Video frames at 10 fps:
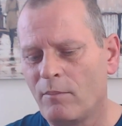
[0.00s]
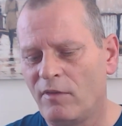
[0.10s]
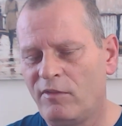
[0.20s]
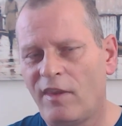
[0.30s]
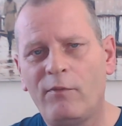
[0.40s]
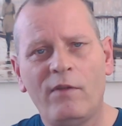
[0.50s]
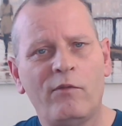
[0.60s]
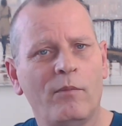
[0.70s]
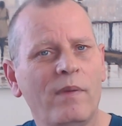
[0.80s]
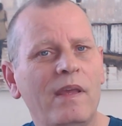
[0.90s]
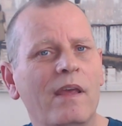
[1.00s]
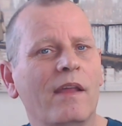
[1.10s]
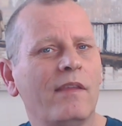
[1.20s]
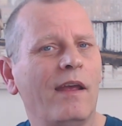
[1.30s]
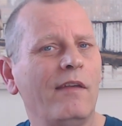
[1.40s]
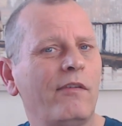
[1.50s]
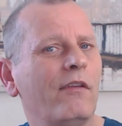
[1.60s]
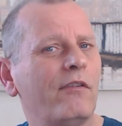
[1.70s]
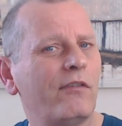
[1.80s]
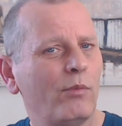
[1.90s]
But definitely for me, a nice
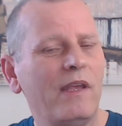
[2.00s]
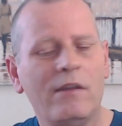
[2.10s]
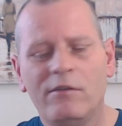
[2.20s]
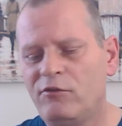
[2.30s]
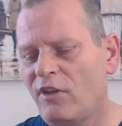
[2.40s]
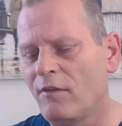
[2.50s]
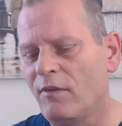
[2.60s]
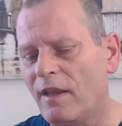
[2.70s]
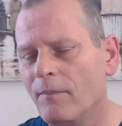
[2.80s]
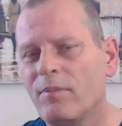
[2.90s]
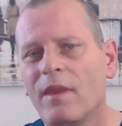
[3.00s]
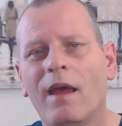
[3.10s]
sweet cherry,